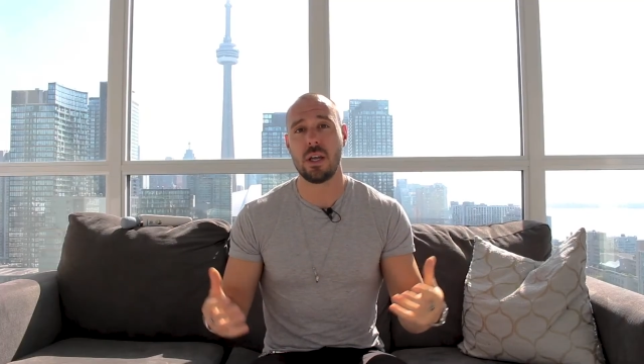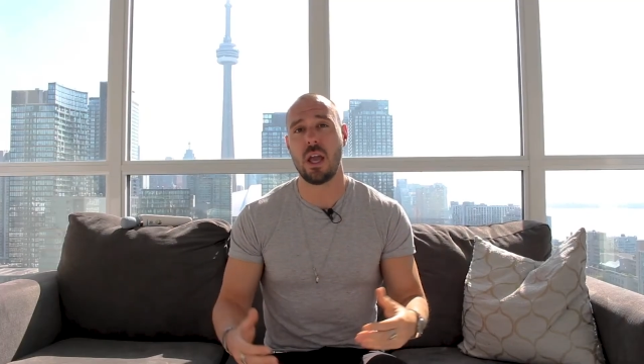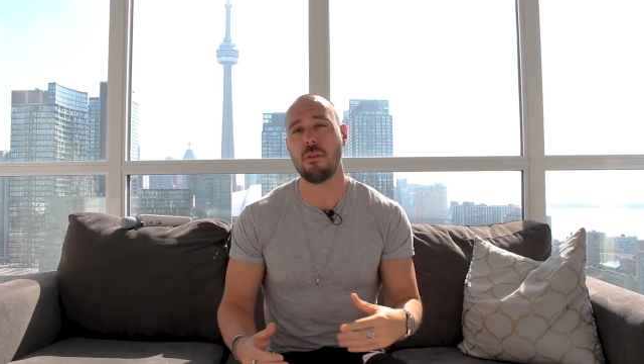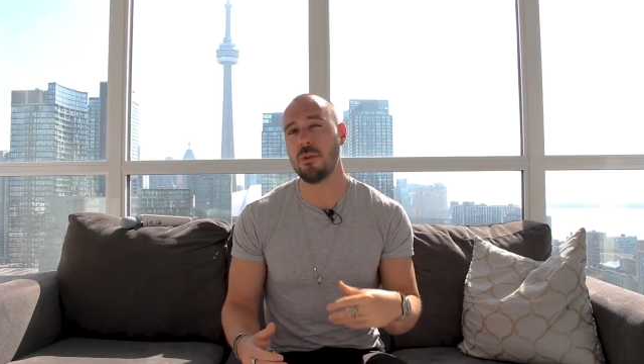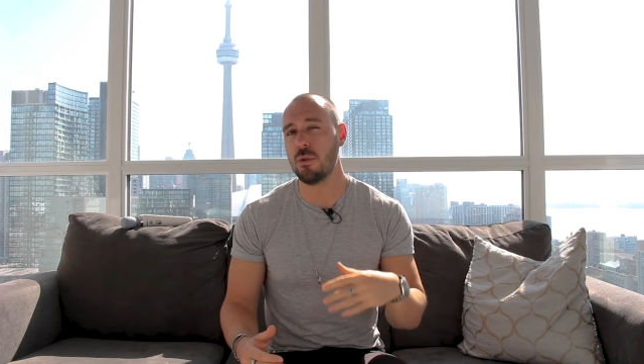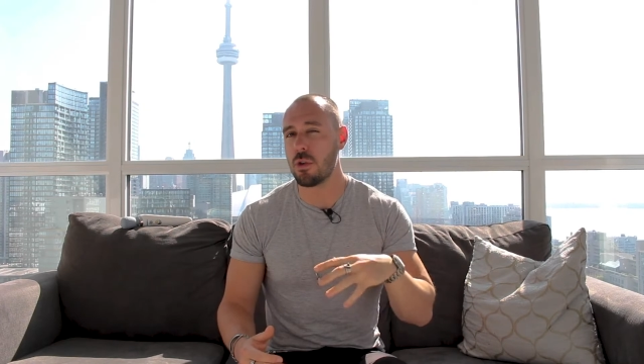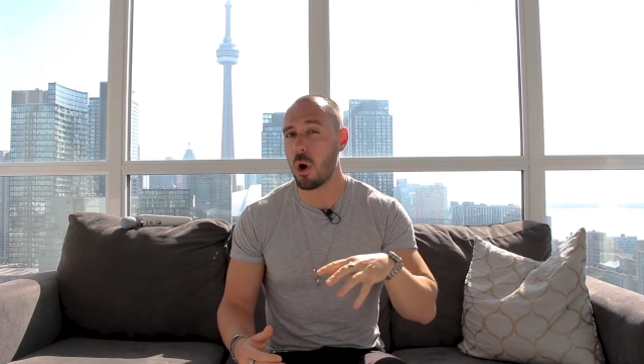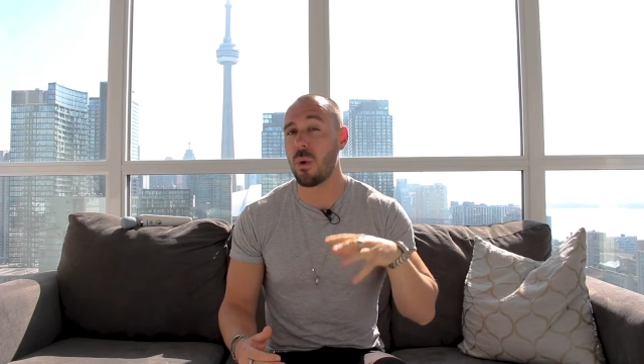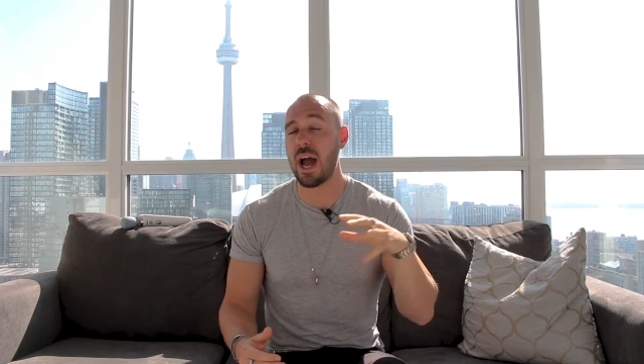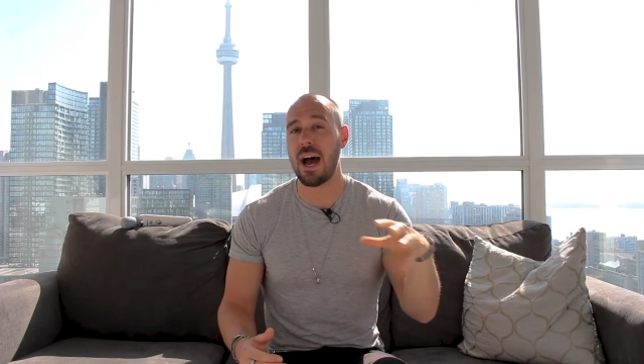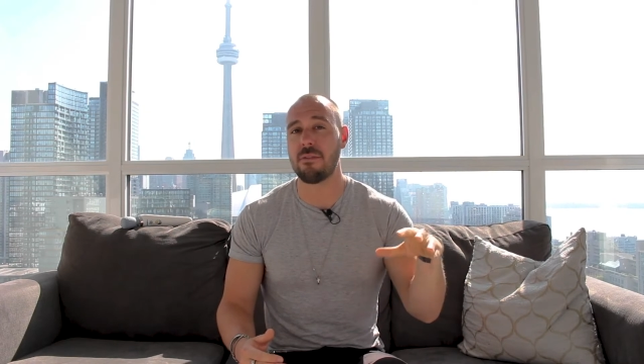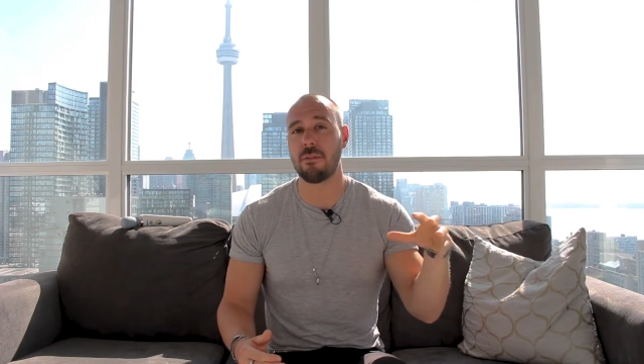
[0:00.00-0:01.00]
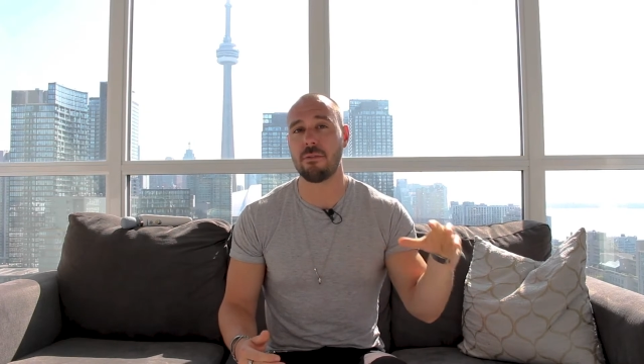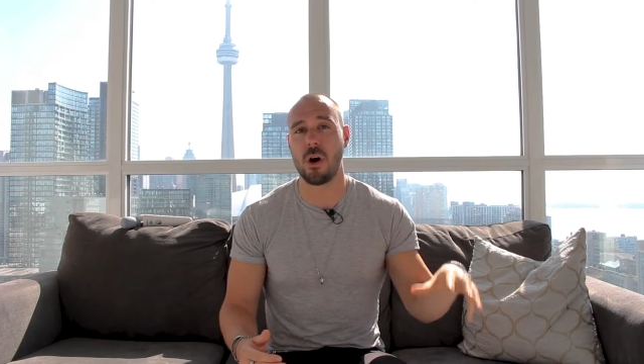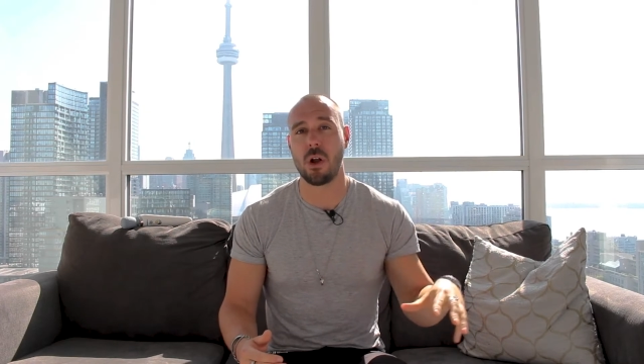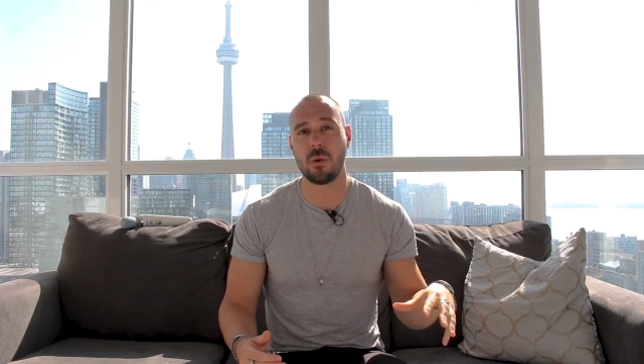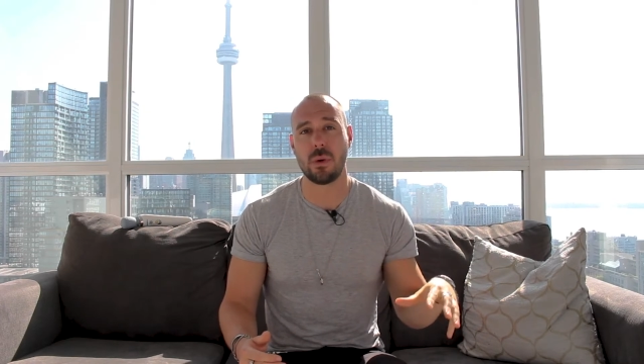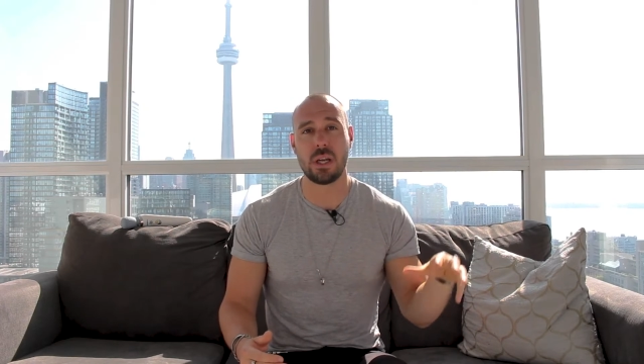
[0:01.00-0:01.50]
If you don't have a
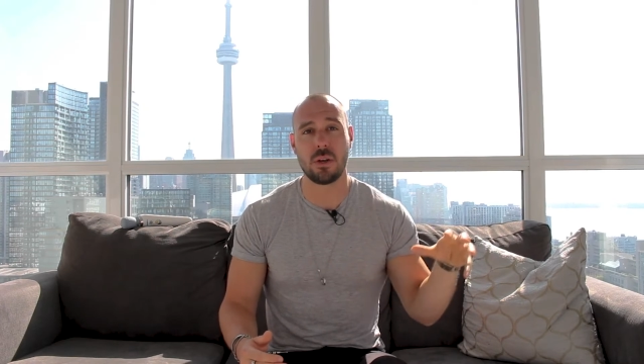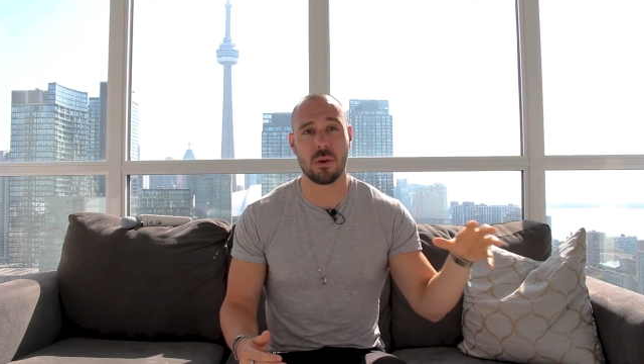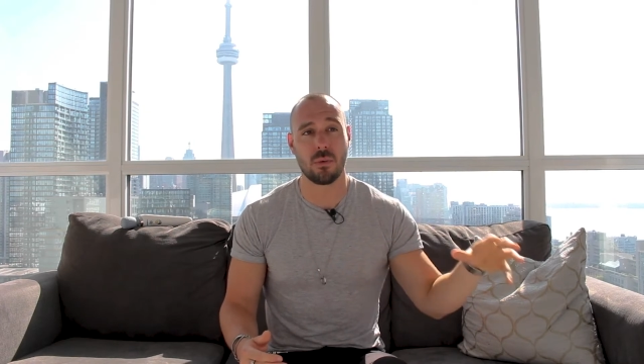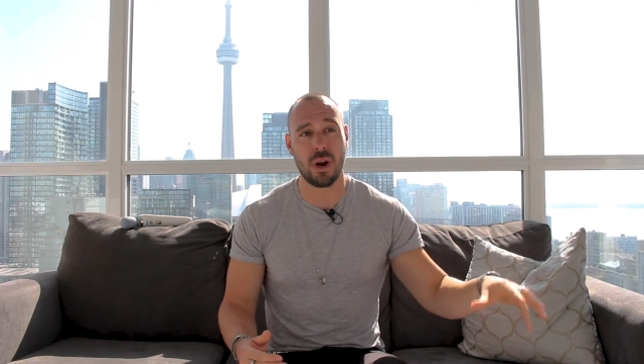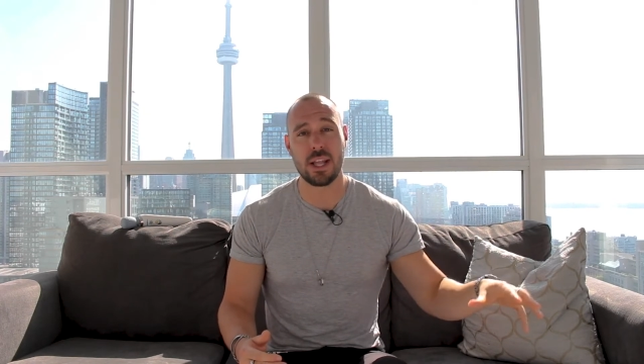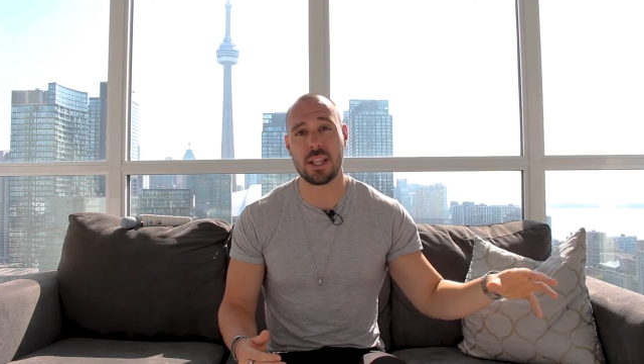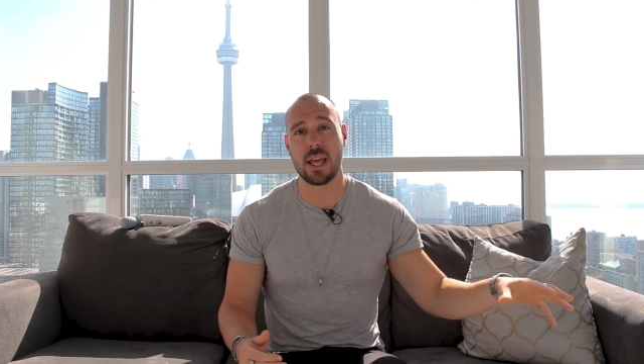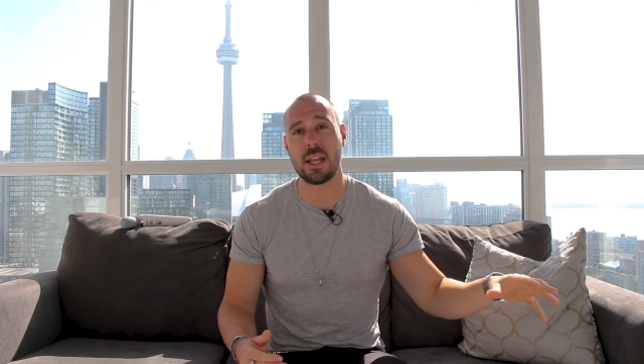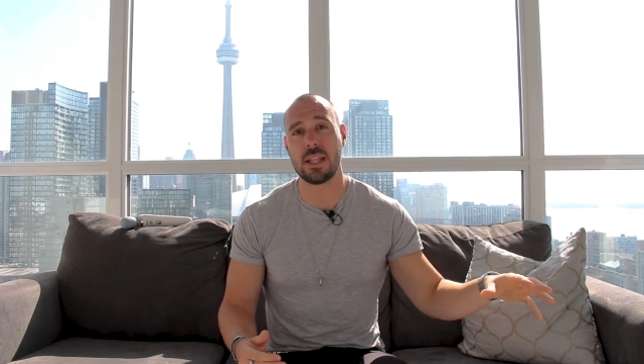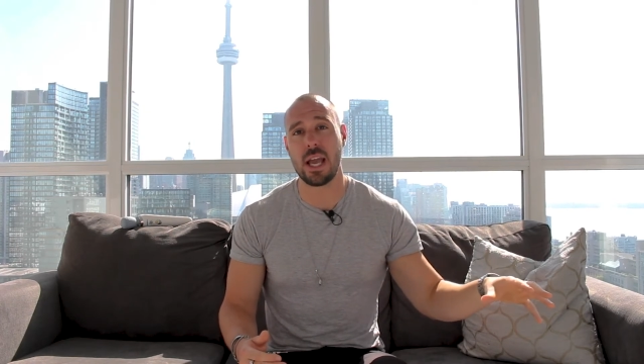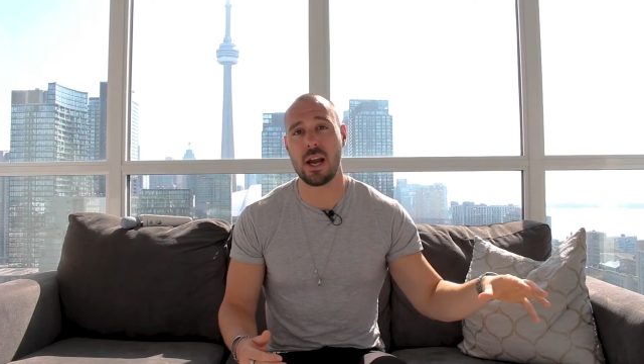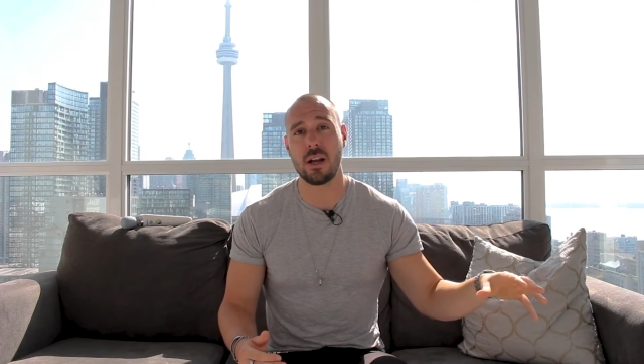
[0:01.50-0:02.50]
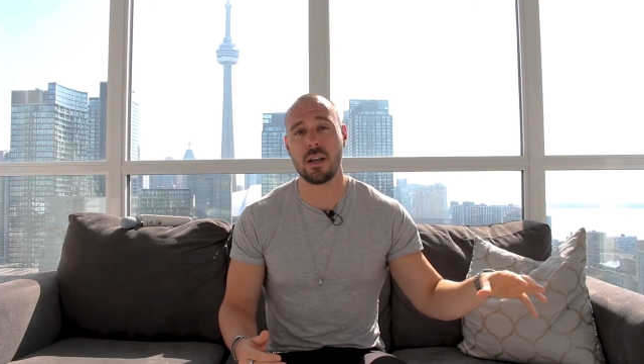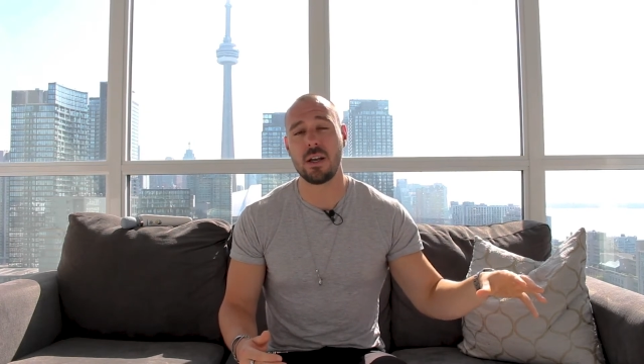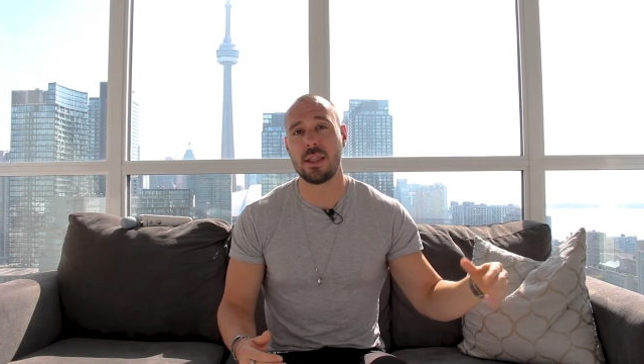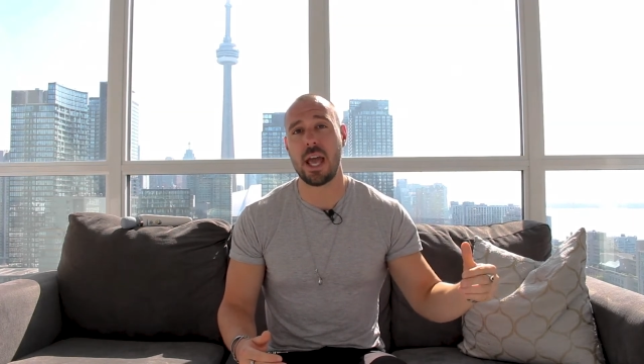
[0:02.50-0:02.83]
following right then and there,